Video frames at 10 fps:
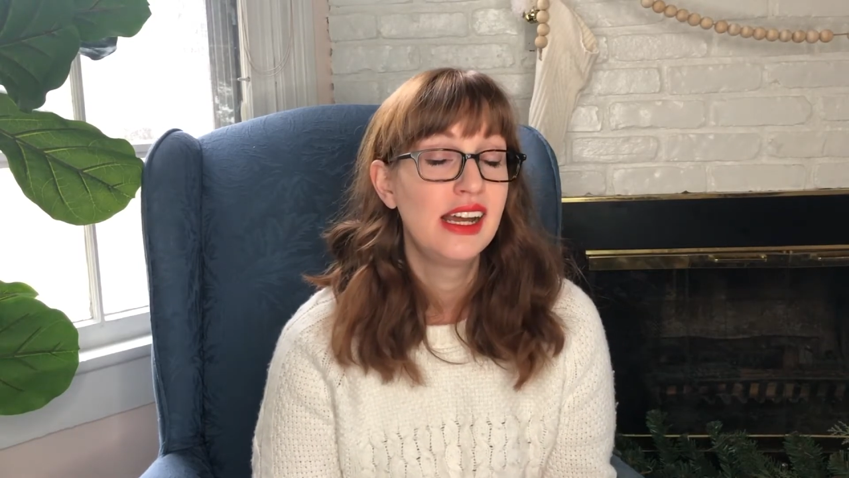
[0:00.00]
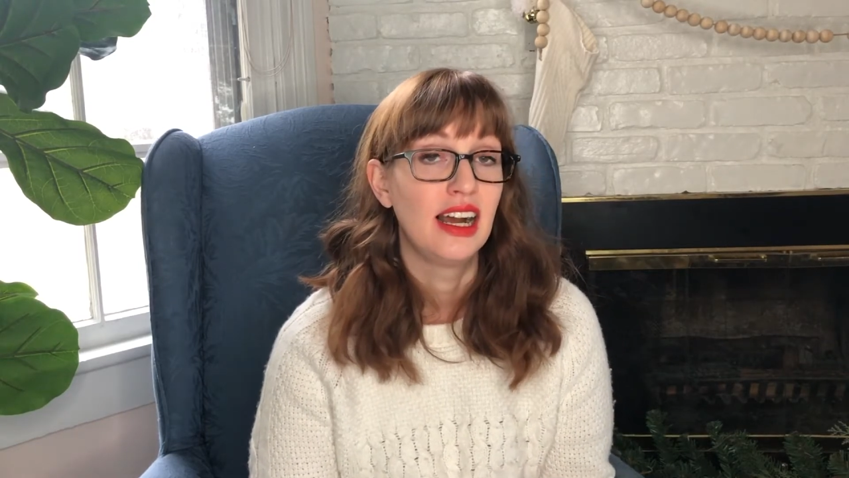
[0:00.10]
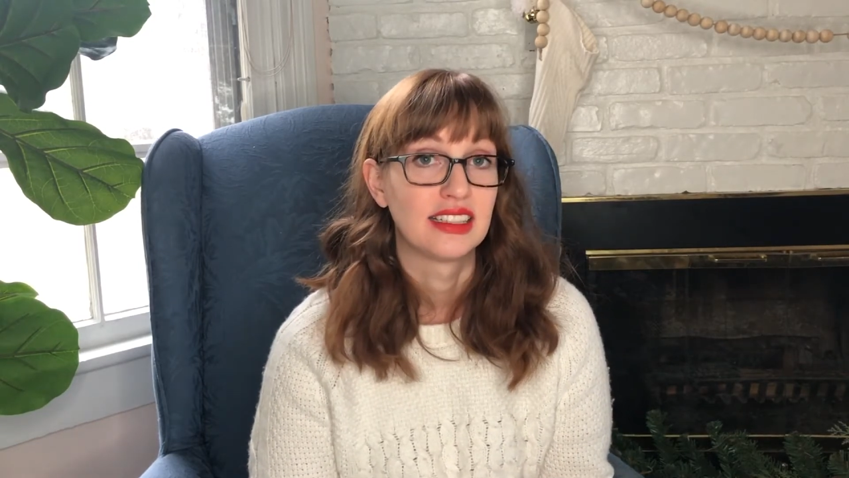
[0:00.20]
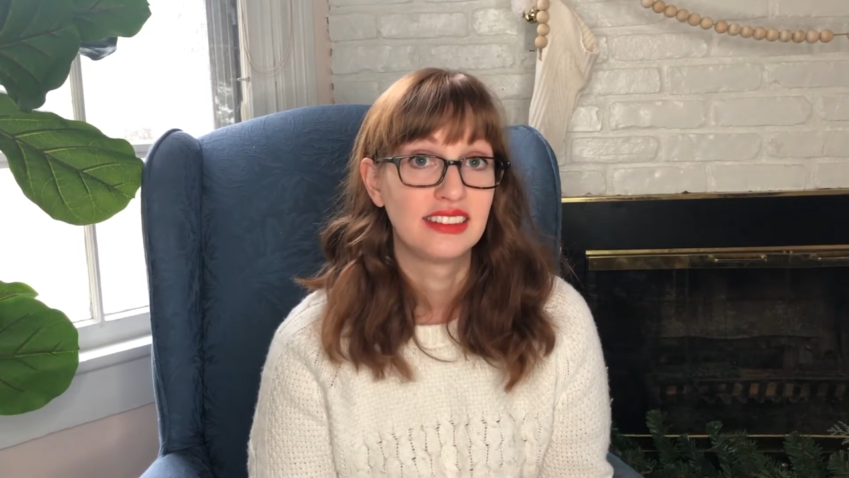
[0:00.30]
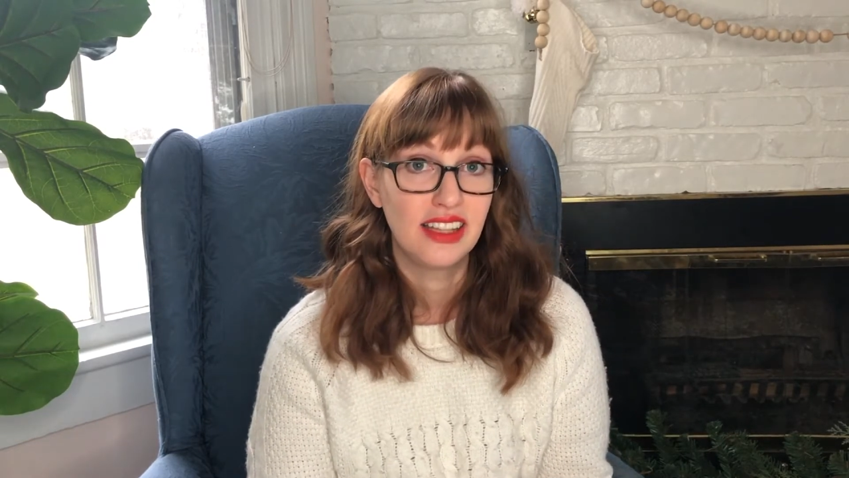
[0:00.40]

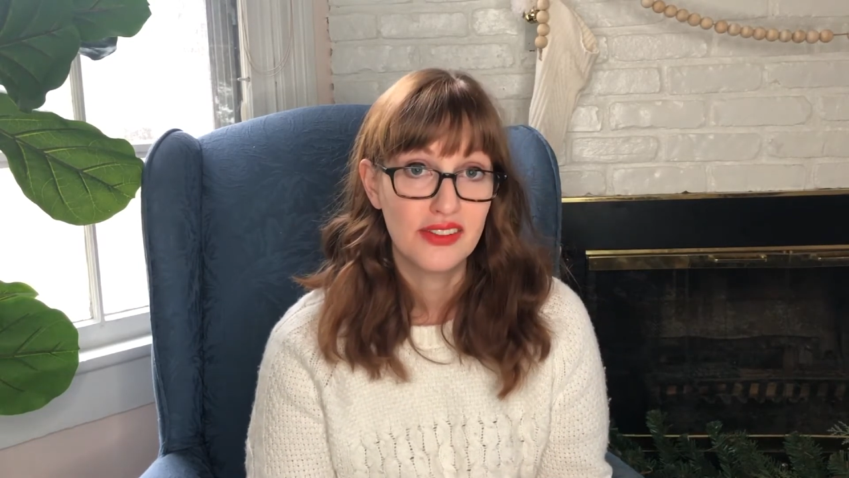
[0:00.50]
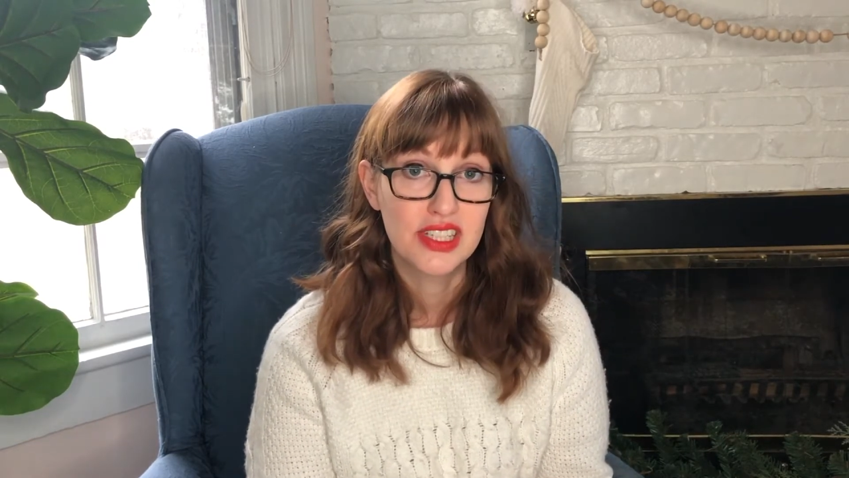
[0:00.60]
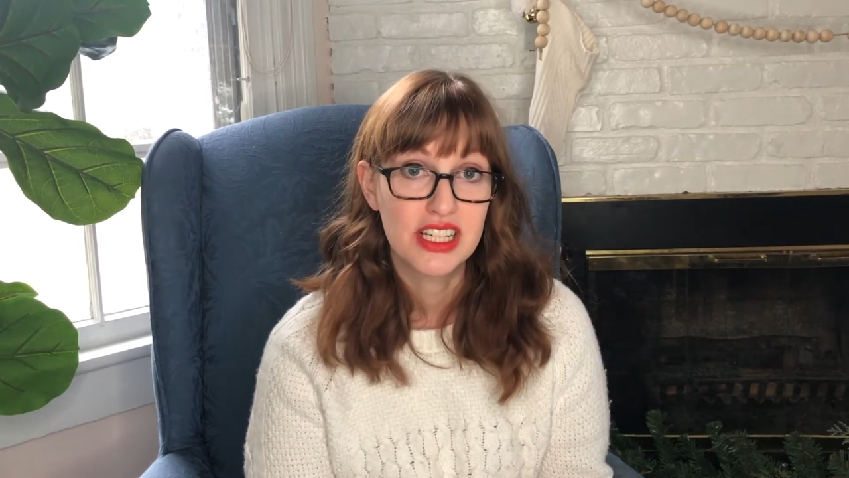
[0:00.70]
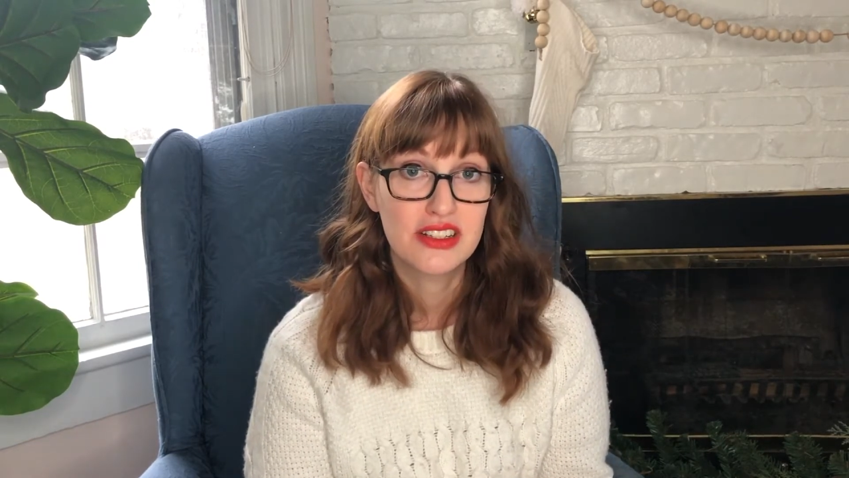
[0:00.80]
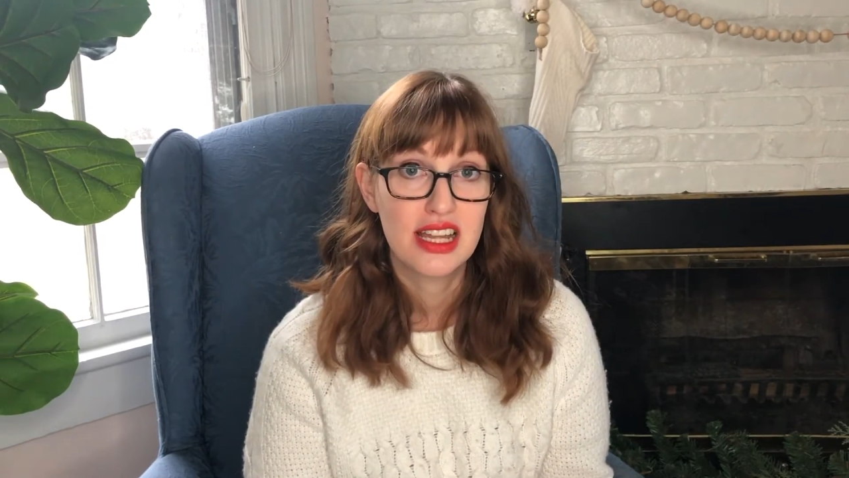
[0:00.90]
I'd love to
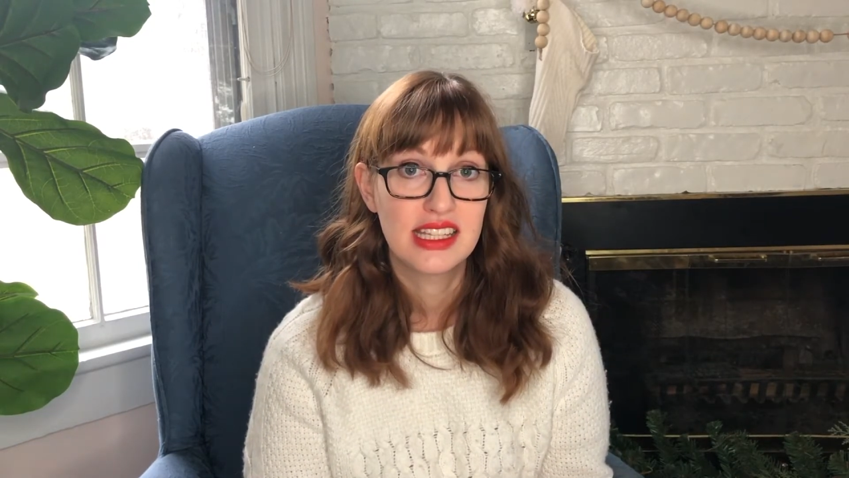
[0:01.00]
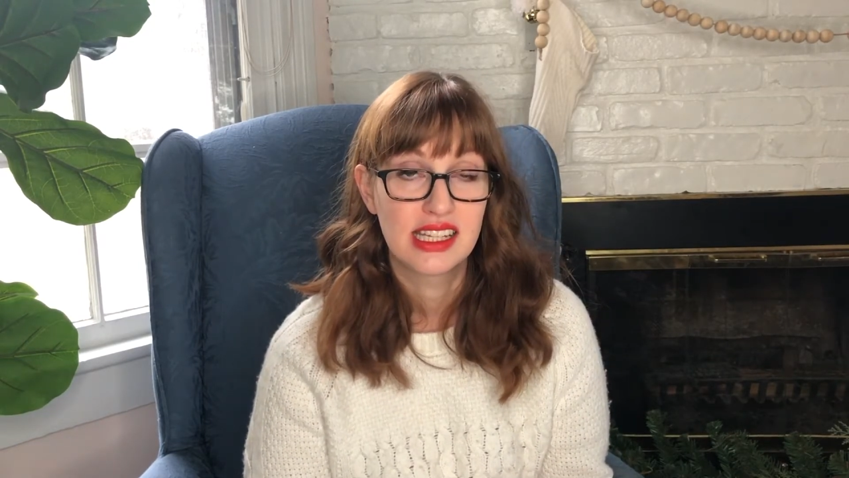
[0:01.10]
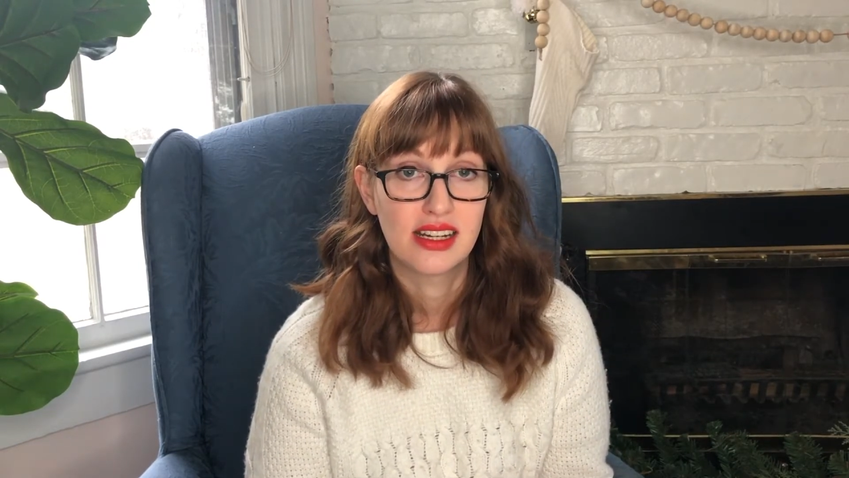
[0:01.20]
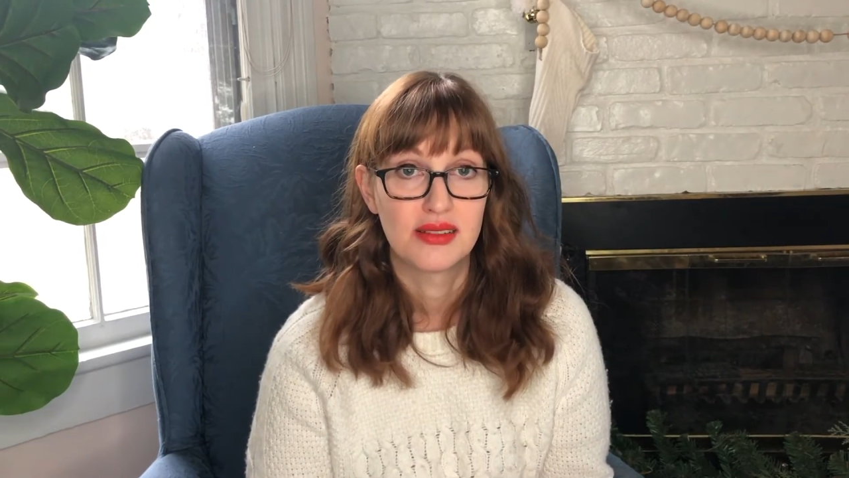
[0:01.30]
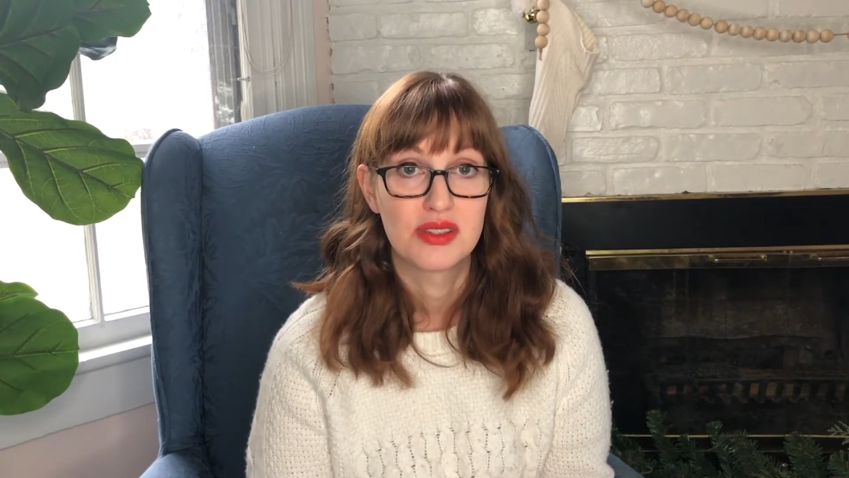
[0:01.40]
hear that in the
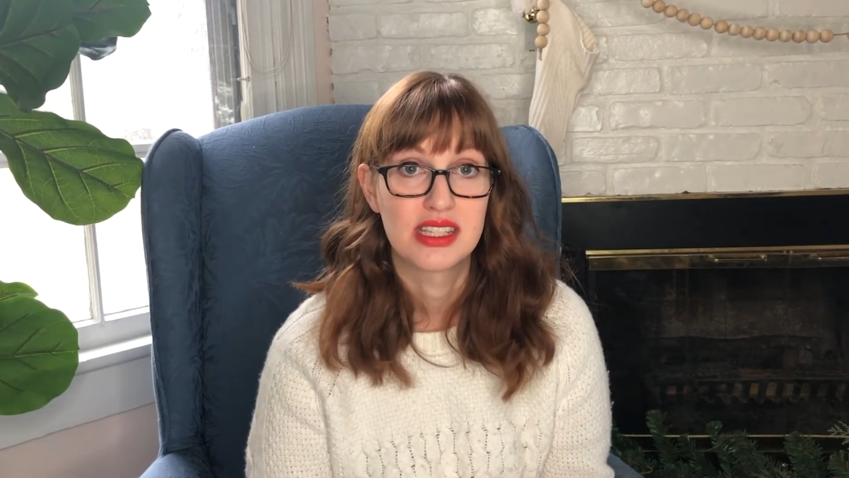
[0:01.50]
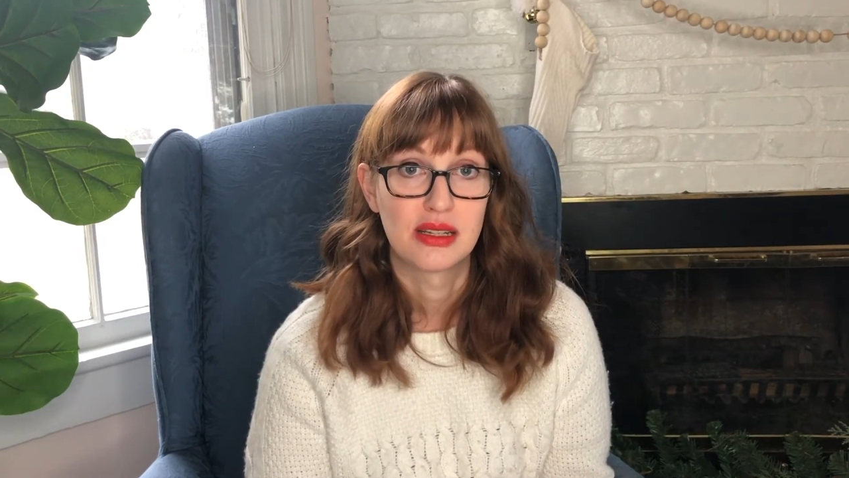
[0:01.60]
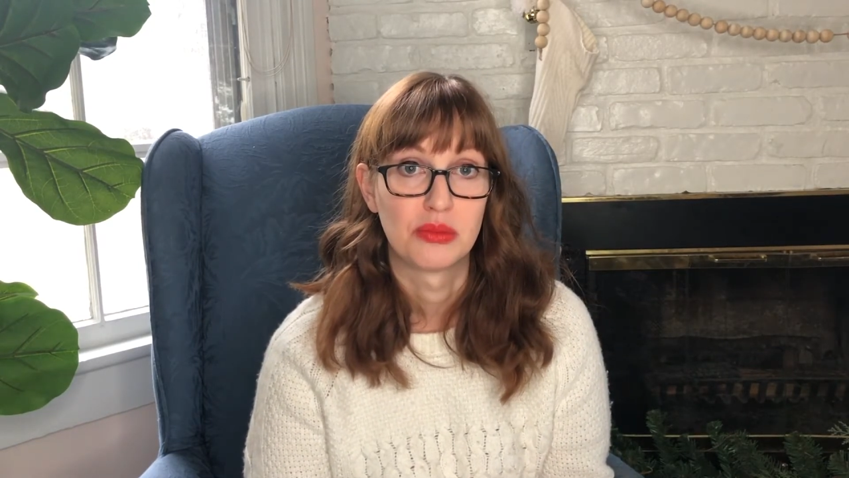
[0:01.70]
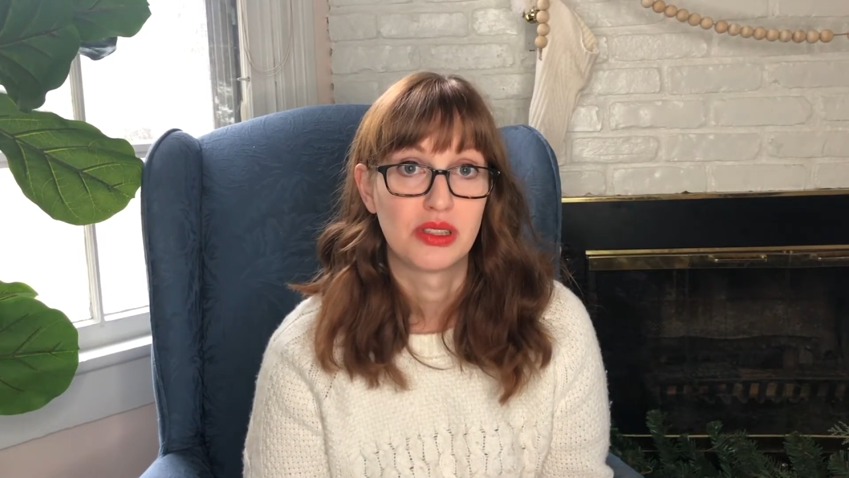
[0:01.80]
comments down